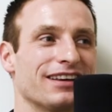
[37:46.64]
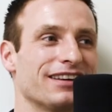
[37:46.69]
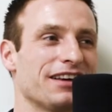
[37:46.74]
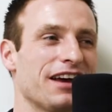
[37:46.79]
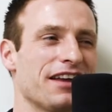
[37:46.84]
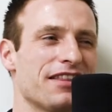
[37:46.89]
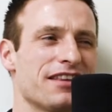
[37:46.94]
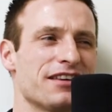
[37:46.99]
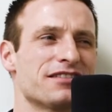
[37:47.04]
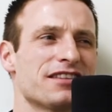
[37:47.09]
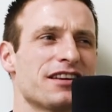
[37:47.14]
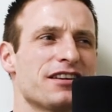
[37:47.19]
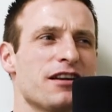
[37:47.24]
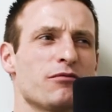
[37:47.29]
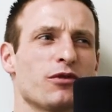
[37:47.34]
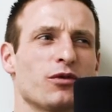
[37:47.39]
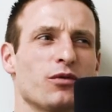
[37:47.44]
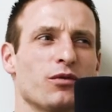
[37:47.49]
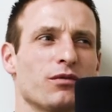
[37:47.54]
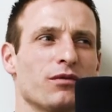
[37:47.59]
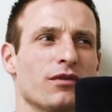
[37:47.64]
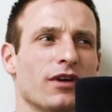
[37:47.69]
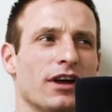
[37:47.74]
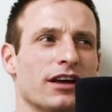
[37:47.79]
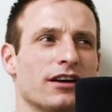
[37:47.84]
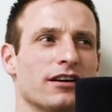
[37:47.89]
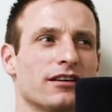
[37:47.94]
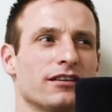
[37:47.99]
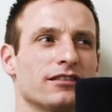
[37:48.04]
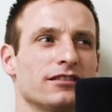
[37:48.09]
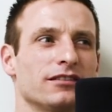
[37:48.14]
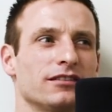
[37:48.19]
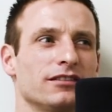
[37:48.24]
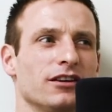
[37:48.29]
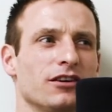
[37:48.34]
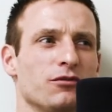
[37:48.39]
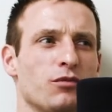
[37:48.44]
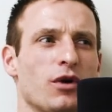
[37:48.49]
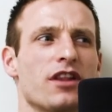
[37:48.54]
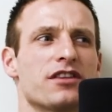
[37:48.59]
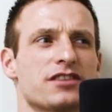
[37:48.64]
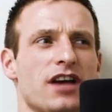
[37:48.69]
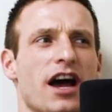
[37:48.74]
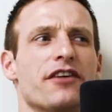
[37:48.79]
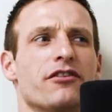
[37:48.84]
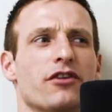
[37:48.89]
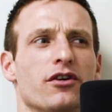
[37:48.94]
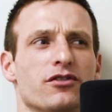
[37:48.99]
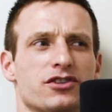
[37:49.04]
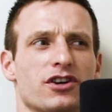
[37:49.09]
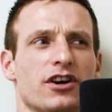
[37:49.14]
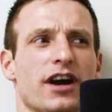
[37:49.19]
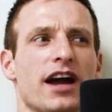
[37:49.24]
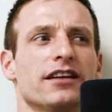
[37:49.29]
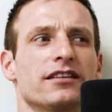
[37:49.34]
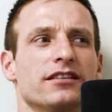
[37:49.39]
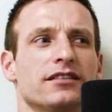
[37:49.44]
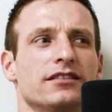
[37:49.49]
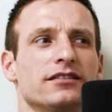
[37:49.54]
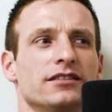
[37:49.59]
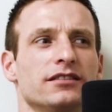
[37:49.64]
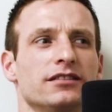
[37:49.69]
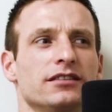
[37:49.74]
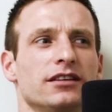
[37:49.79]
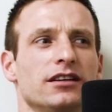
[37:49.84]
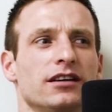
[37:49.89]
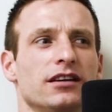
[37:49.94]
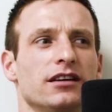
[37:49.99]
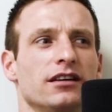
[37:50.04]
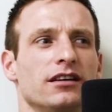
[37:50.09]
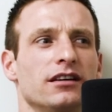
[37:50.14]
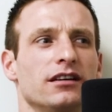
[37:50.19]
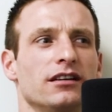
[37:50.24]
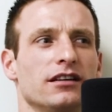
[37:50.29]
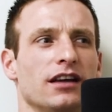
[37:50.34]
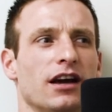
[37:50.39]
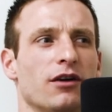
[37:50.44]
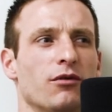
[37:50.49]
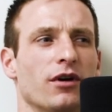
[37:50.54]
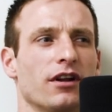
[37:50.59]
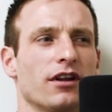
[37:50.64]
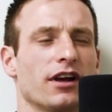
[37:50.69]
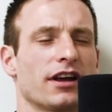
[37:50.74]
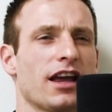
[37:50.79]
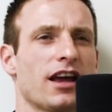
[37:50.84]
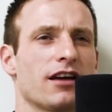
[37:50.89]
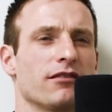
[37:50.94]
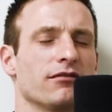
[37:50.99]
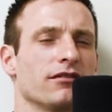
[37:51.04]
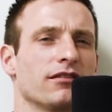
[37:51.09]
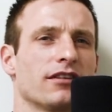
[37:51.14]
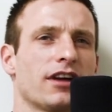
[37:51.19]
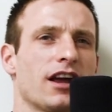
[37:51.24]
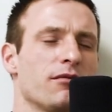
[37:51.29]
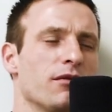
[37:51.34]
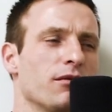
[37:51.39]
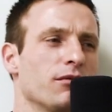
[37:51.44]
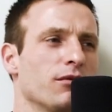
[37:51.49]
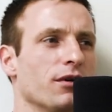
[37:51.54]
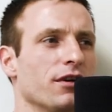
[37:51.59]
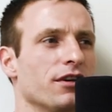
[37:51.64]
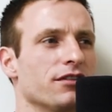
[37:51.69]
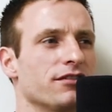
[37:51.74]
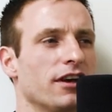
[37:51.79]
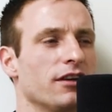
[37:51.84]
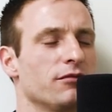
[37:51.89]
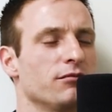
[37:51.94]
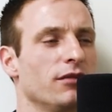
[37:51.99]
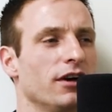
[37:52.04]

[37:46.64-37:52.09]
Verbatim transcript: I think you said number like one of the side roads, correct? Yeah, yeah, it's out there. Yeah, yeah. one of the, I can't, can't remember where you said, but